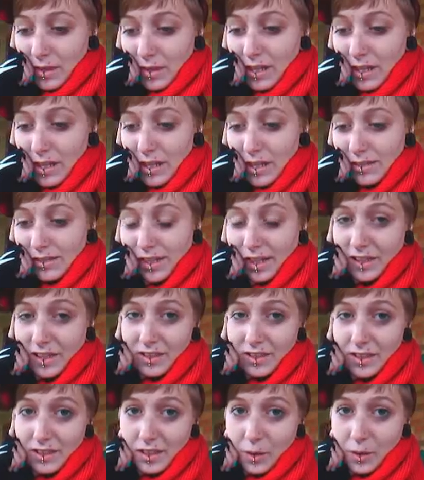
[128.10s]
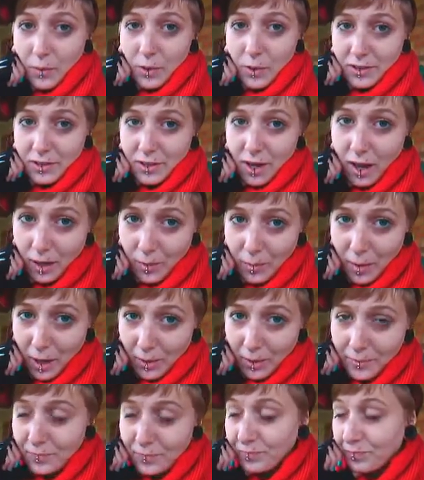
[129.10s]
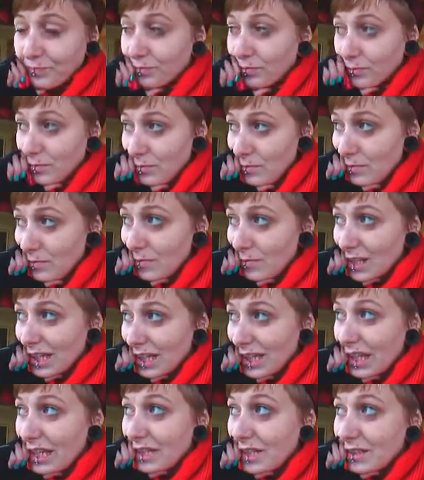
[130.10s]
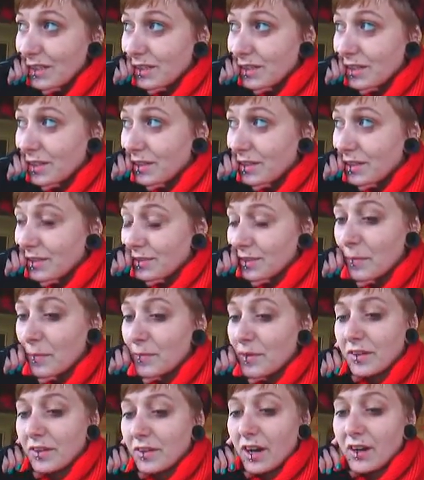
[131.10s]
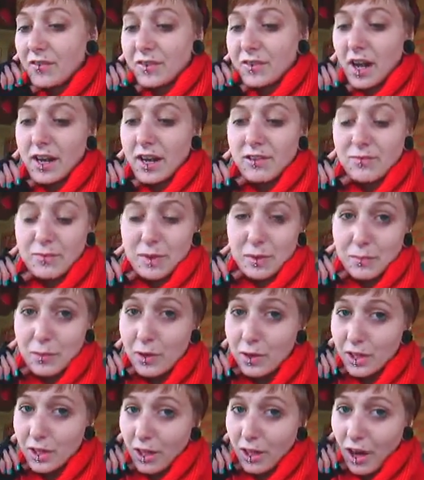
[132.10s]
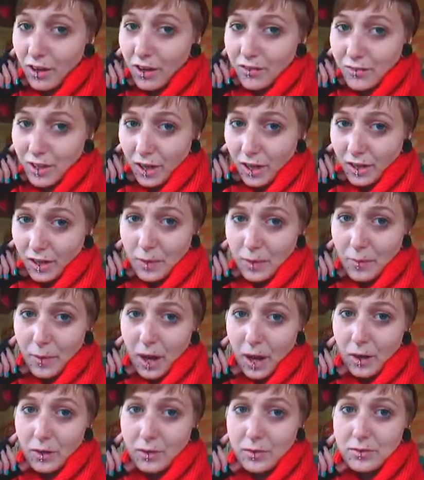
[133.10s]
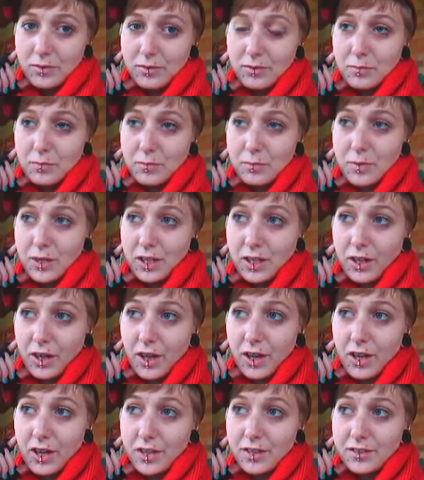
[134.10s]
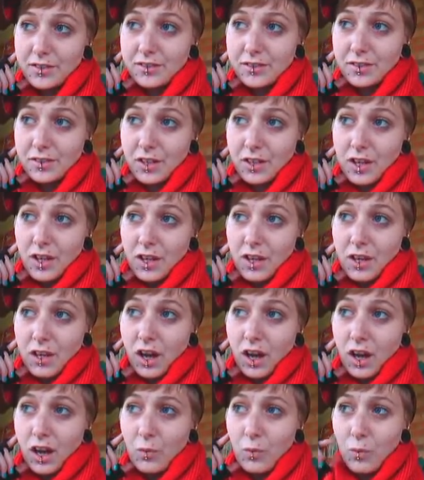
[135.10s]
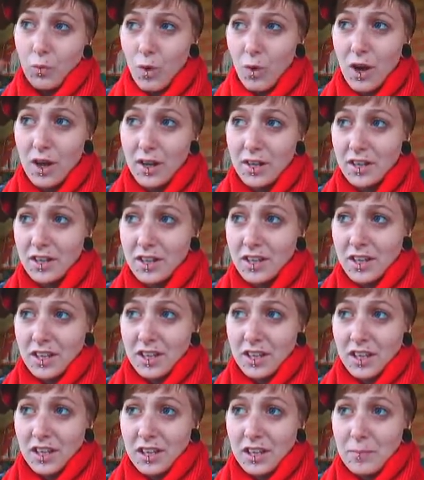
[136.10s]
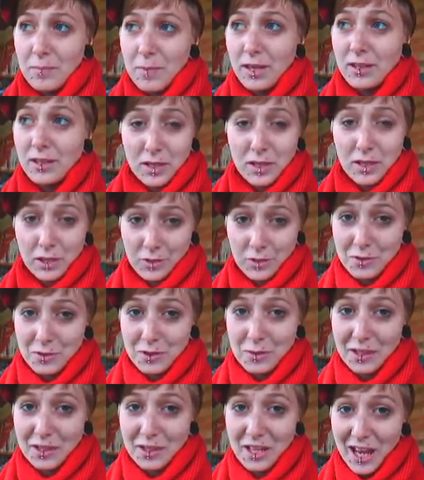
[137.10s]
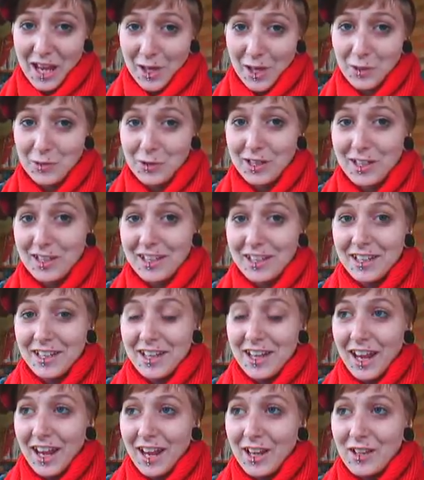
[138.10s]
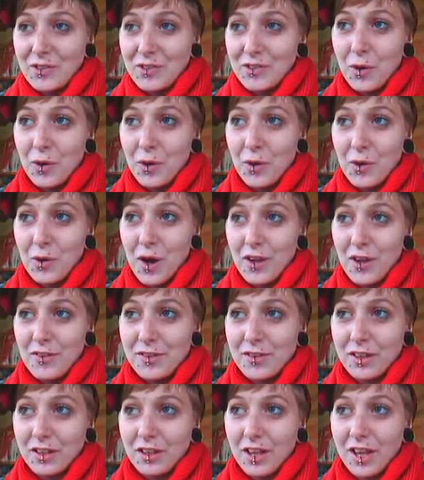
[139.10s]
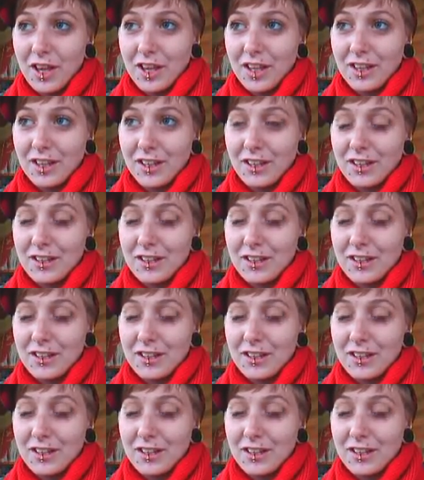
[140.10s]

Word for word: The second thing that I want to talk about is something that I've kind of been putting off talking about because uh, one, it makes me extremely angry, and so I feel like